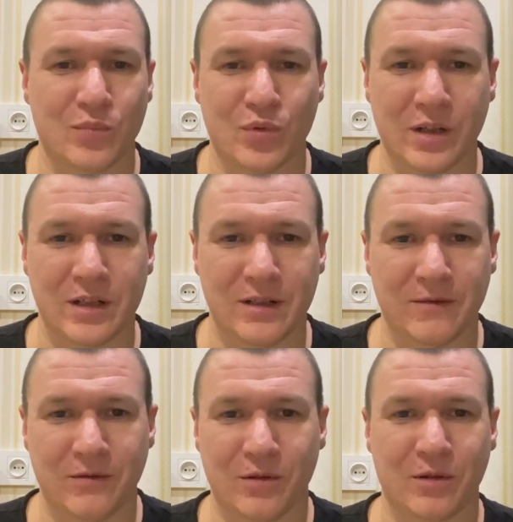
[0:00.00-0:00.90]
pretty
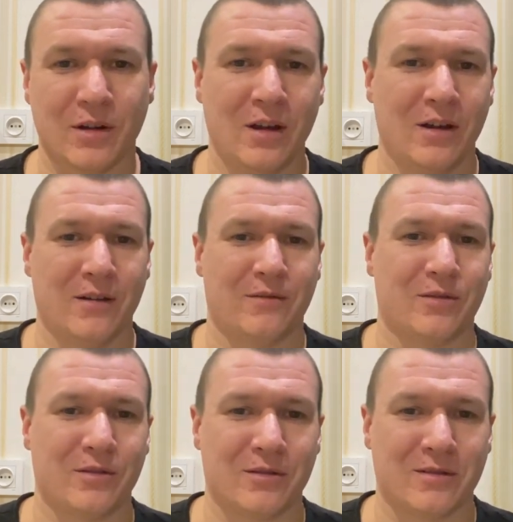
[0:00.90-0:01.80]
for
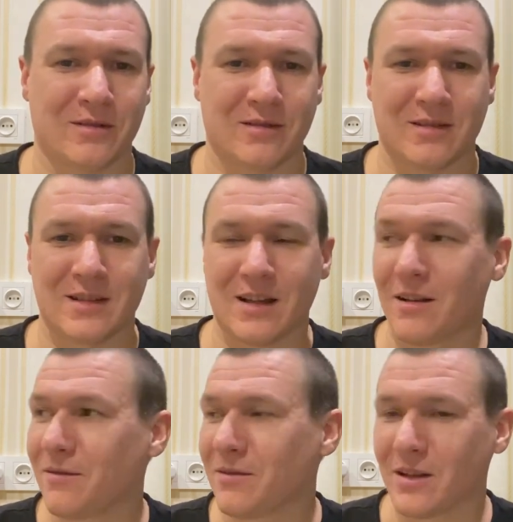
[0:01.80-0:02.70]
yourself